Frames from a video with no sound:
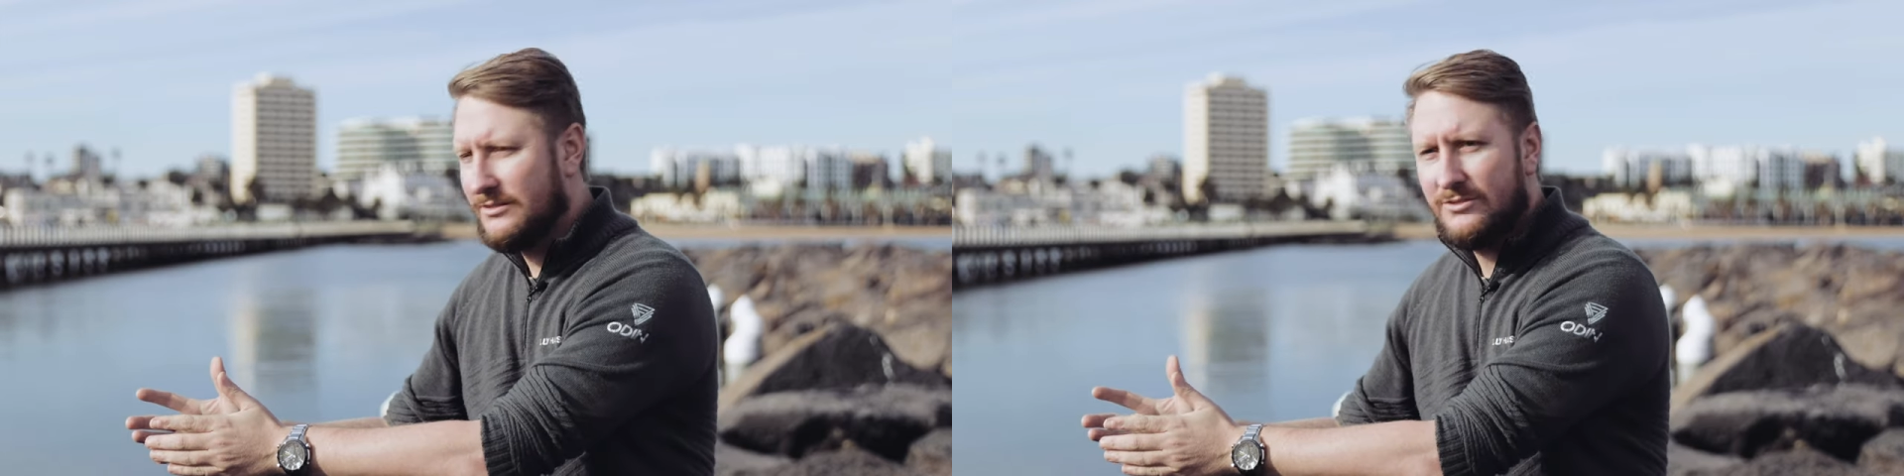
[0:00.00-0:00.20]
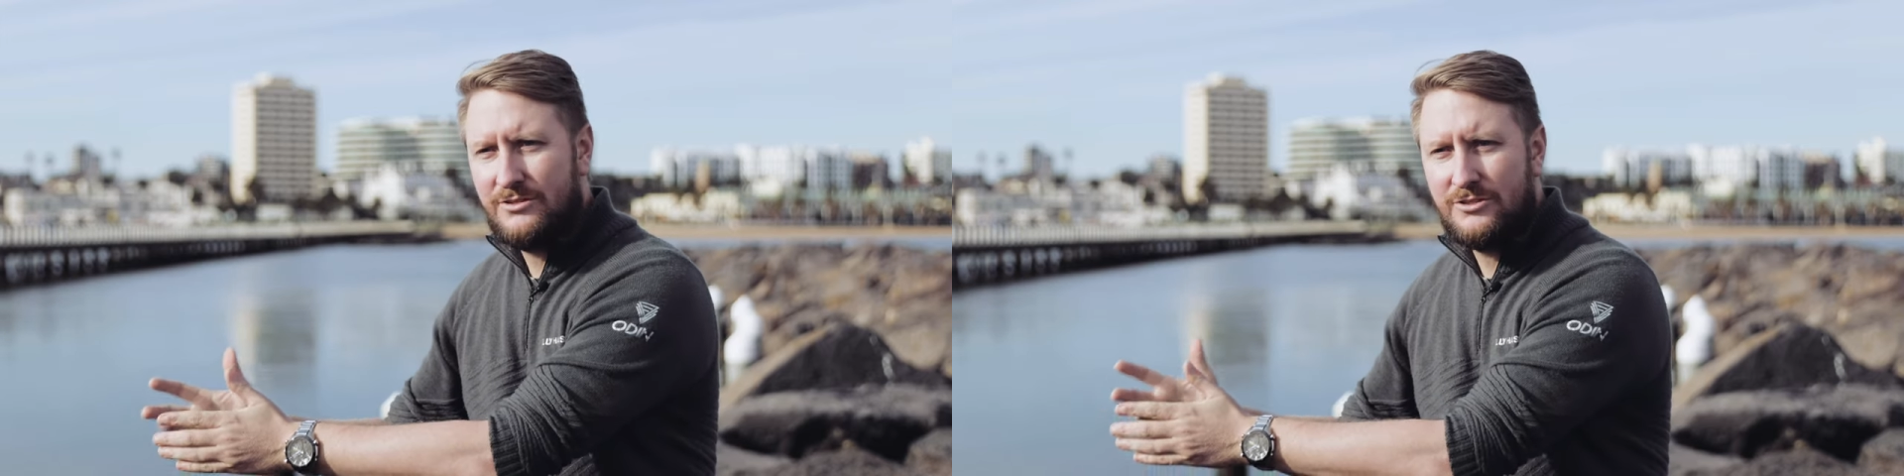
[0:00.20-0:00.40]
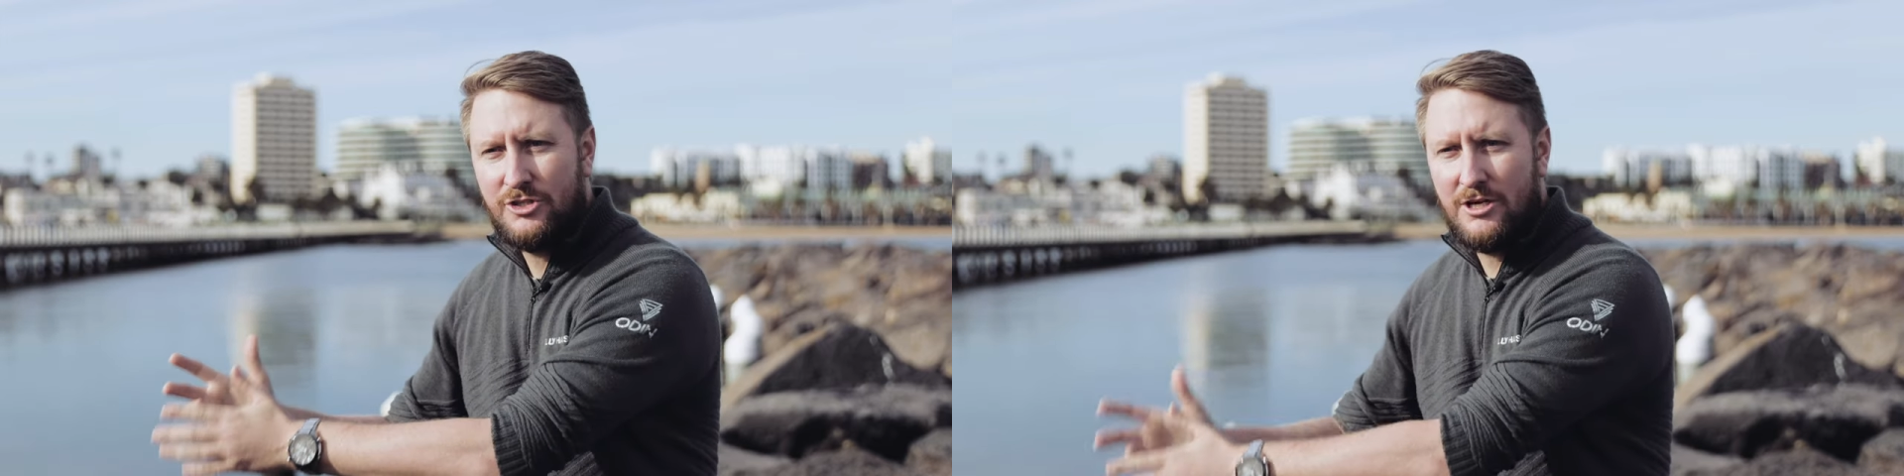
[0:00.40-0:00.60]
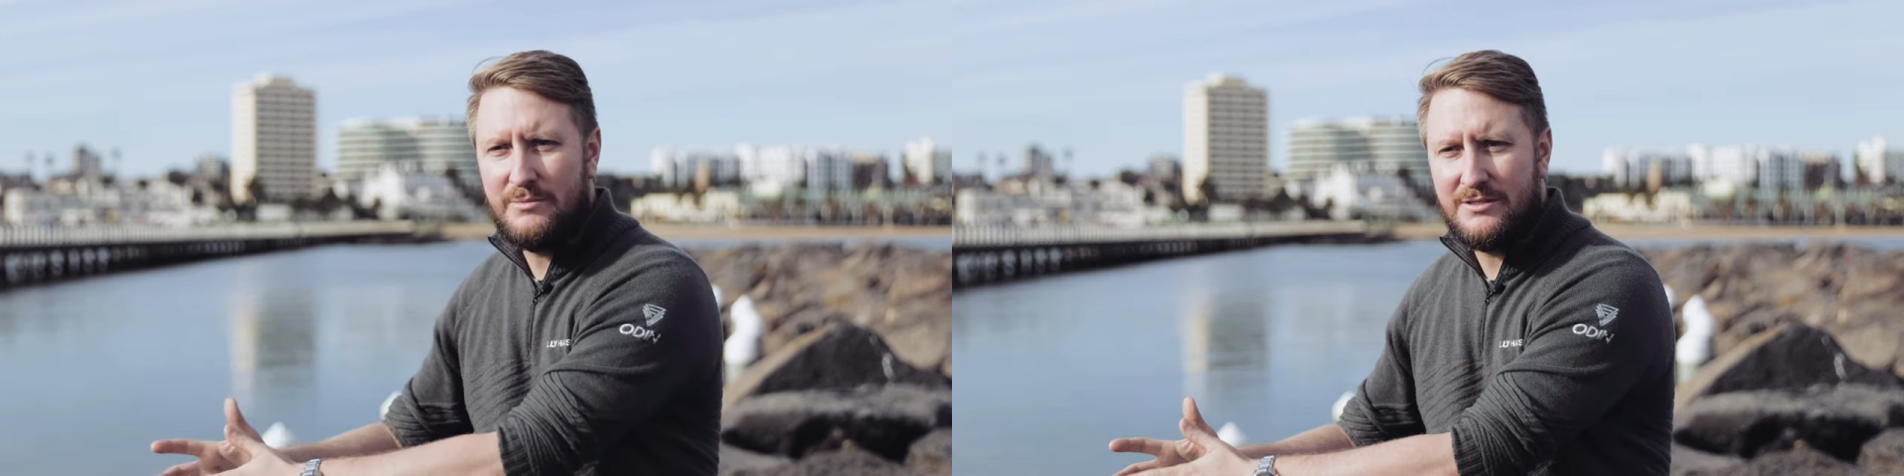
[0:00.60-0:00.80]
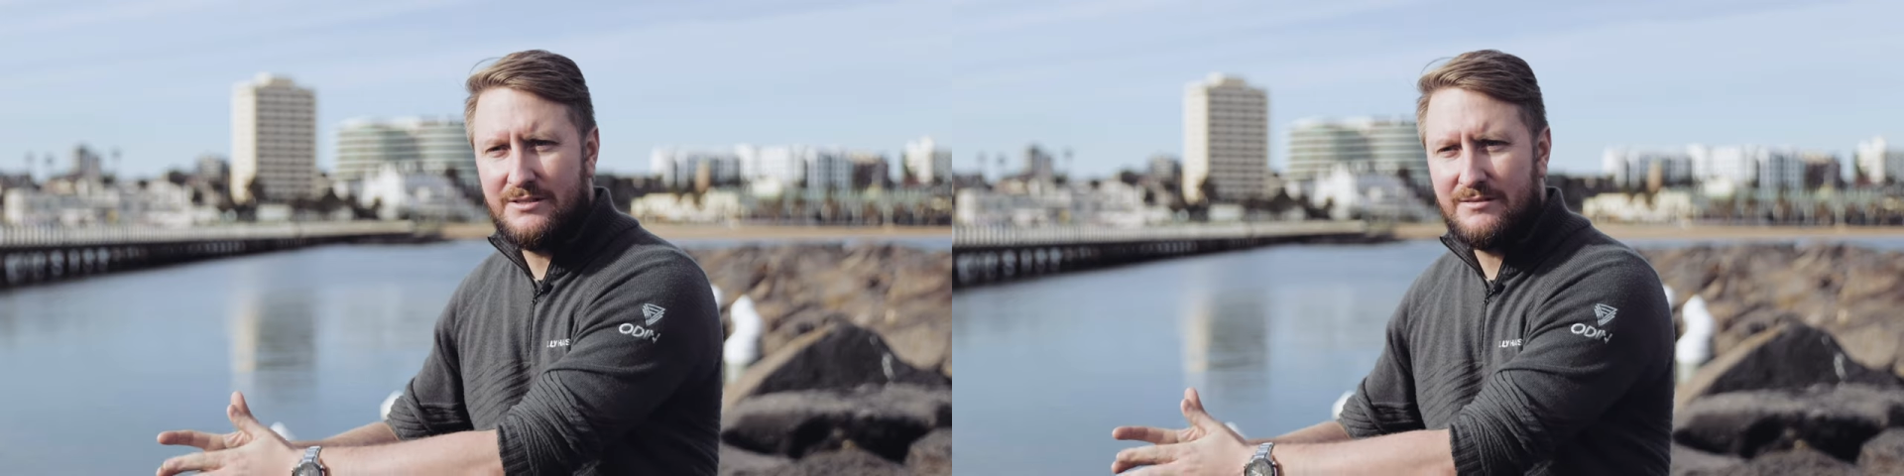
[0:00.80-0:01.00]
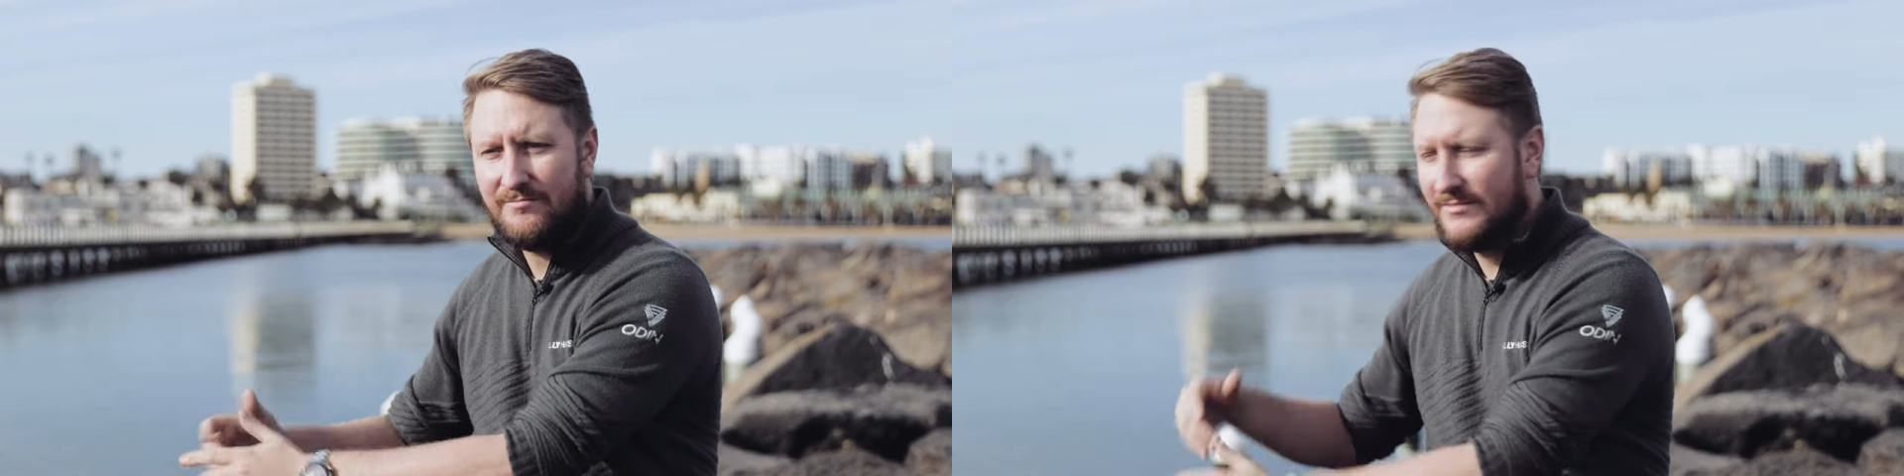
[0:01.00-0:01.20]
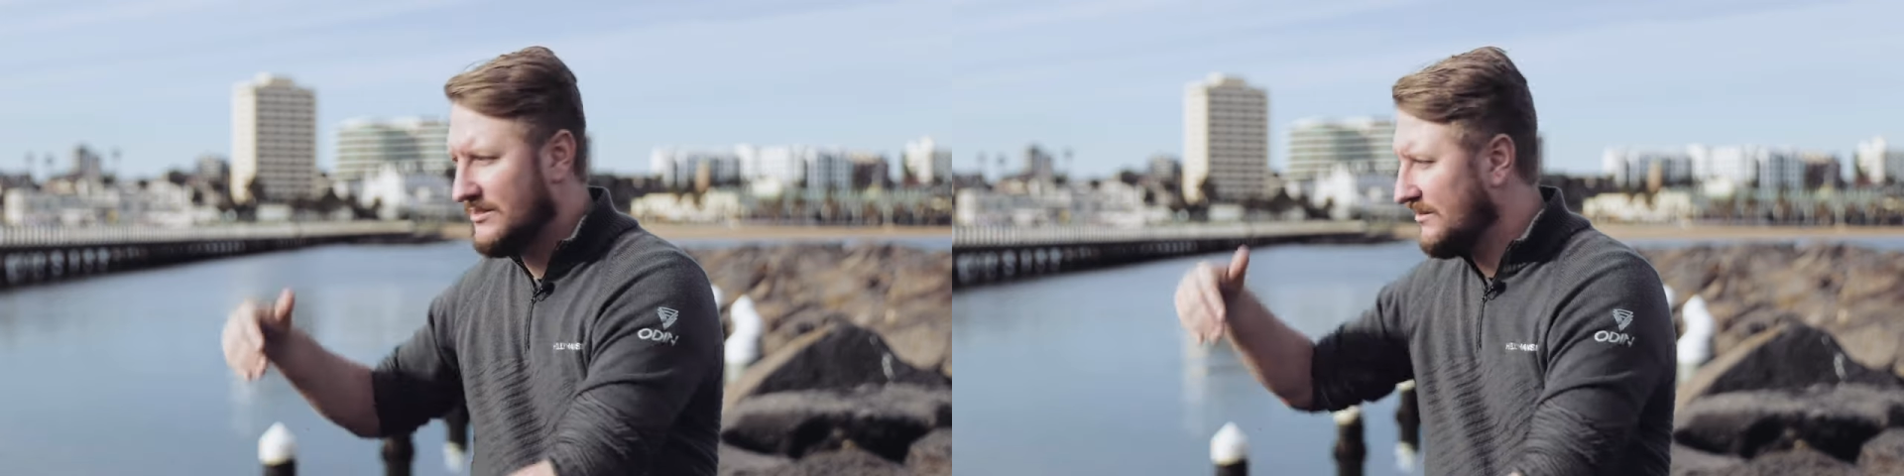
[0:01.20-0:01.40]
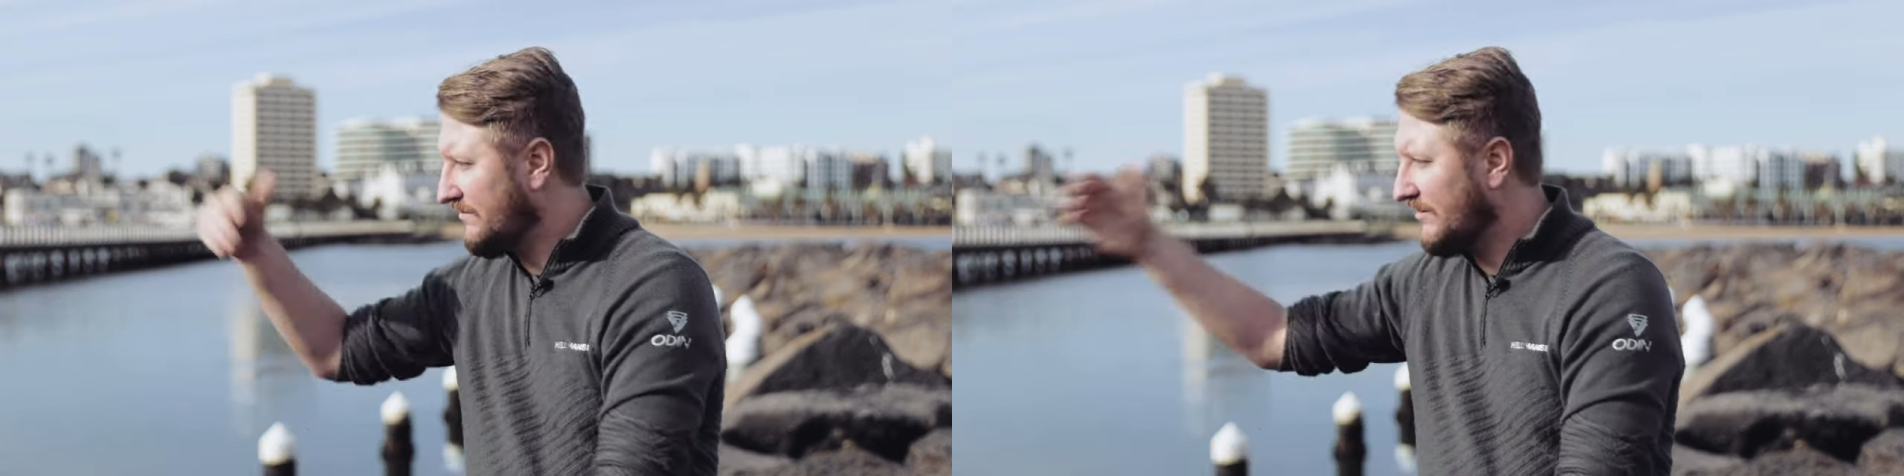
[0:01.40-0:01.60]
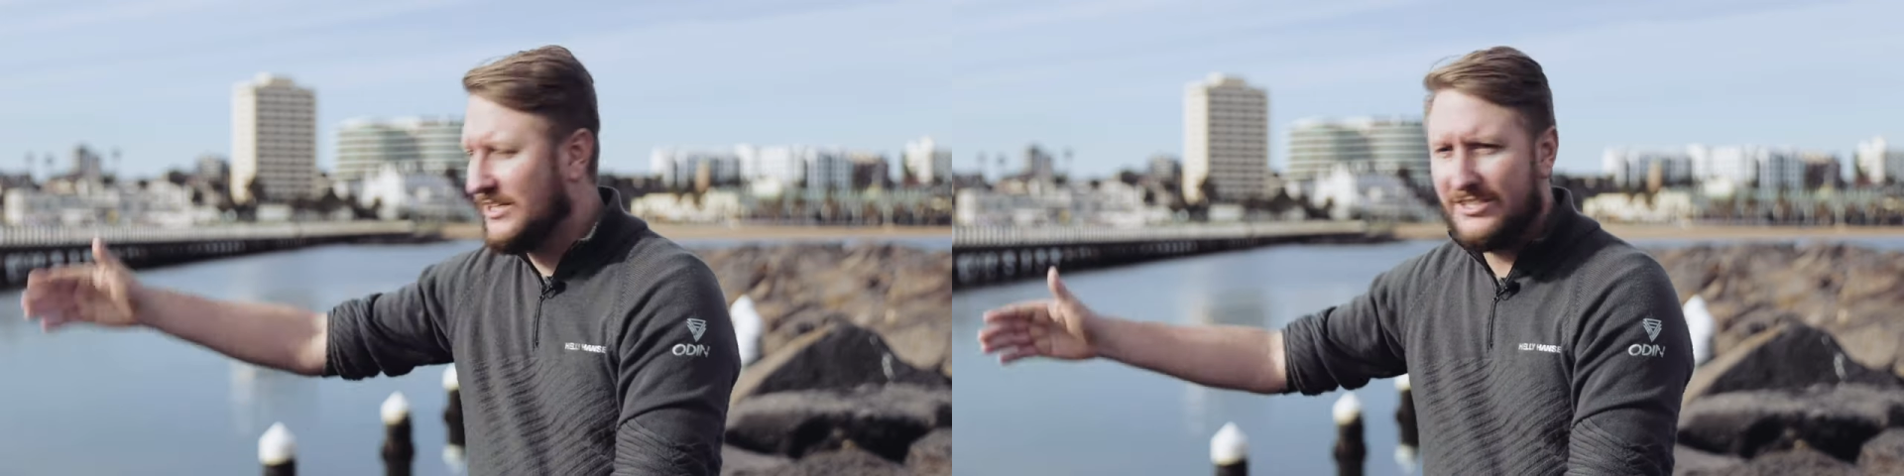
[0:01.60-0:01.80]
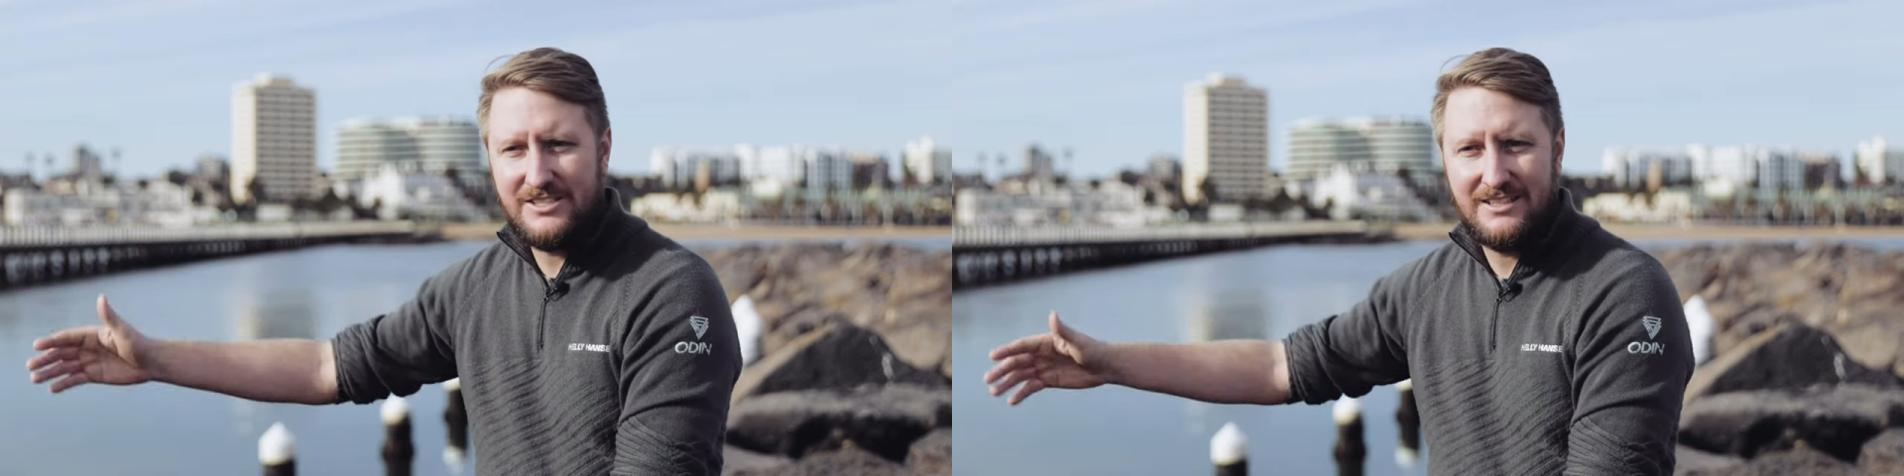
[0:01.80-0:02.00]
to the German, to the
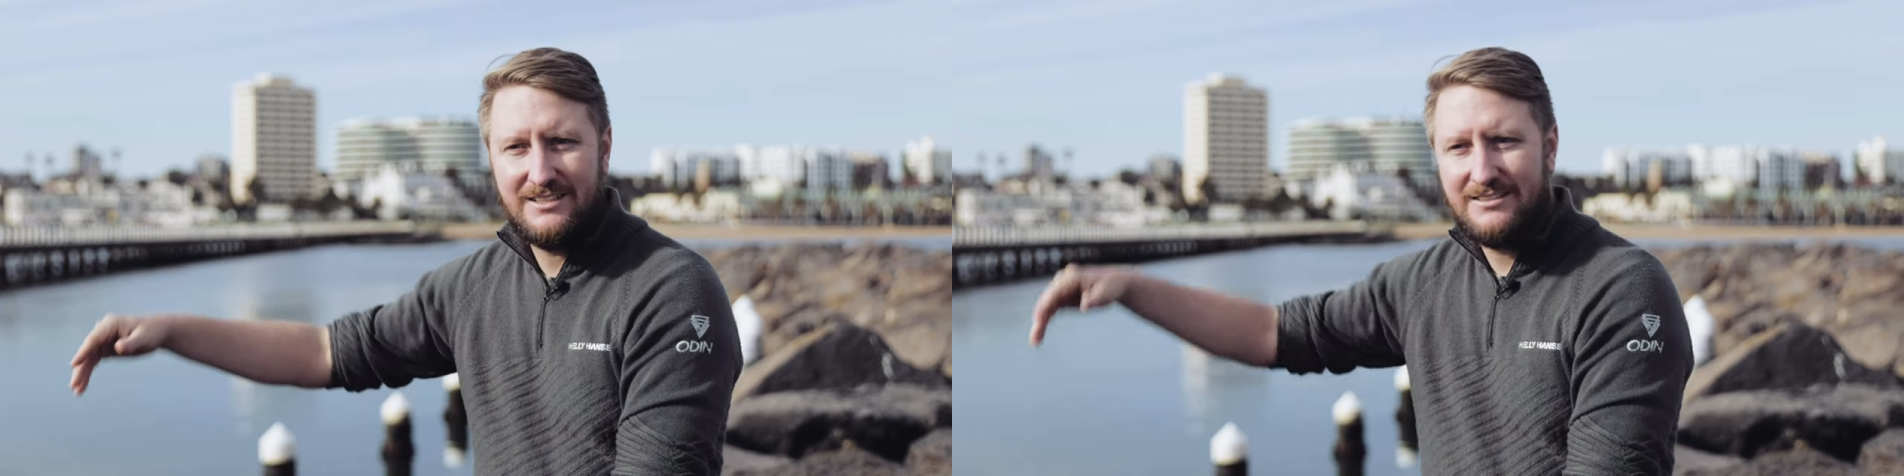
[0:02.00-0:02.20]
French,